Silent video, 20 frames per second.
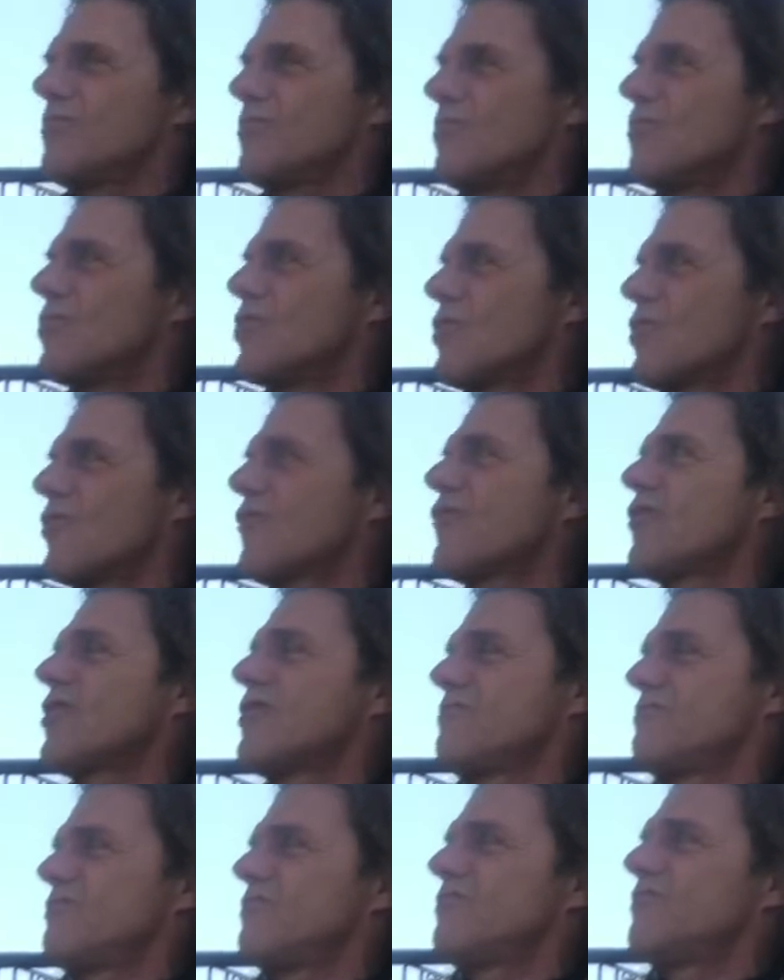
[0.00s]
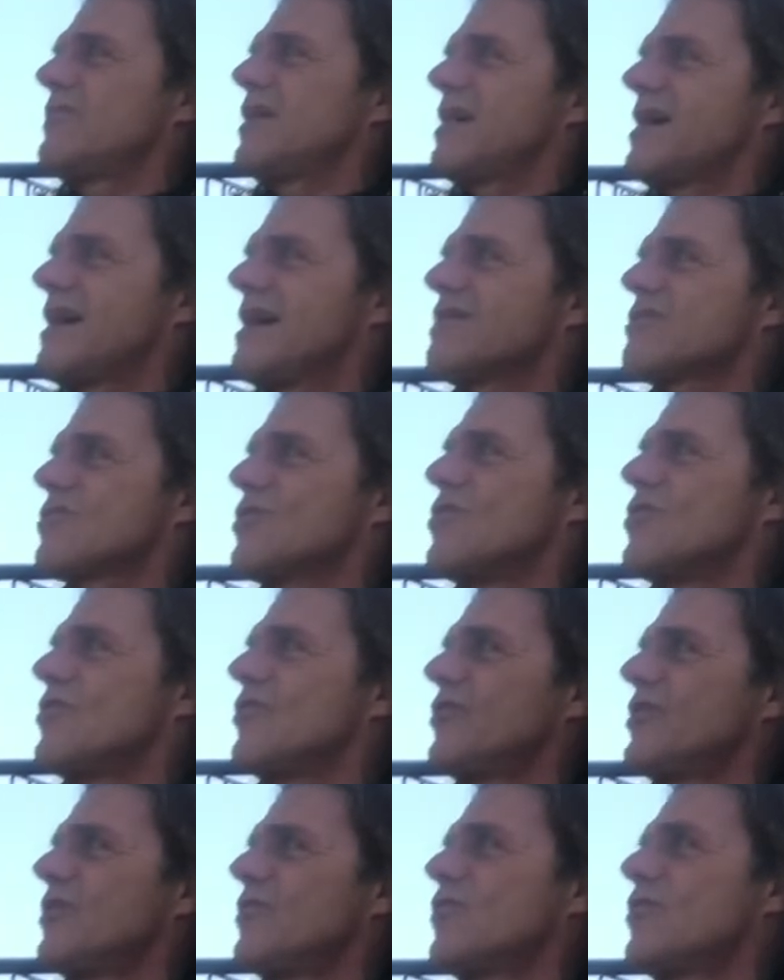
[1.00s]
more of an
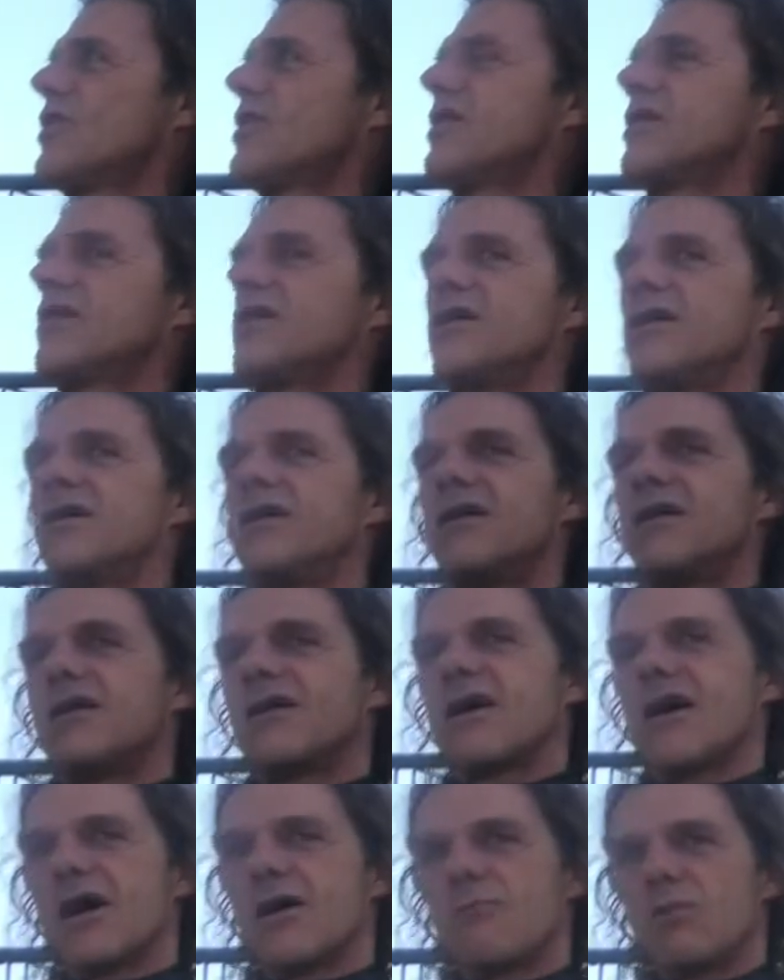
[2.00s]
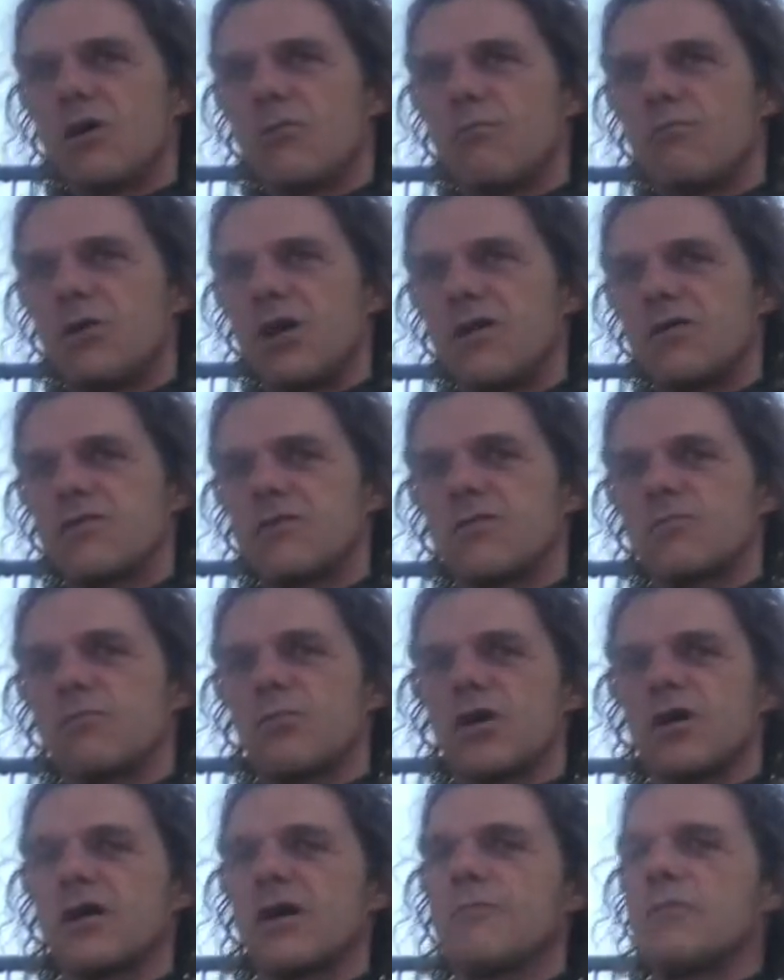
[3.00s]
asshole than when I'm impatient,
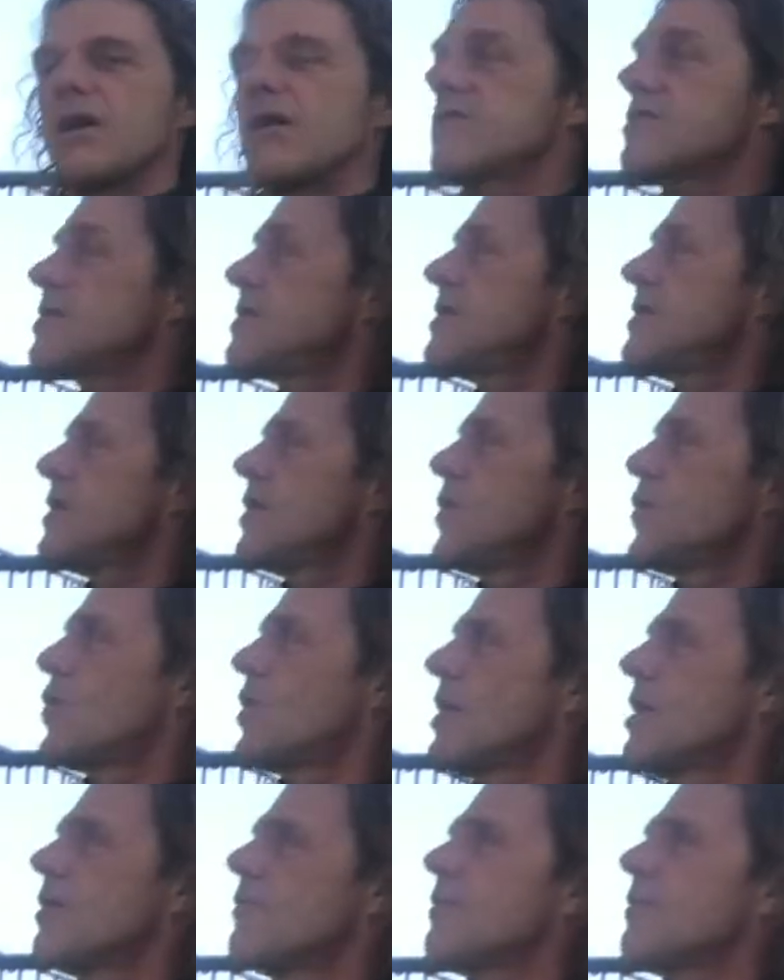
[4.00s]
but I'm actually aware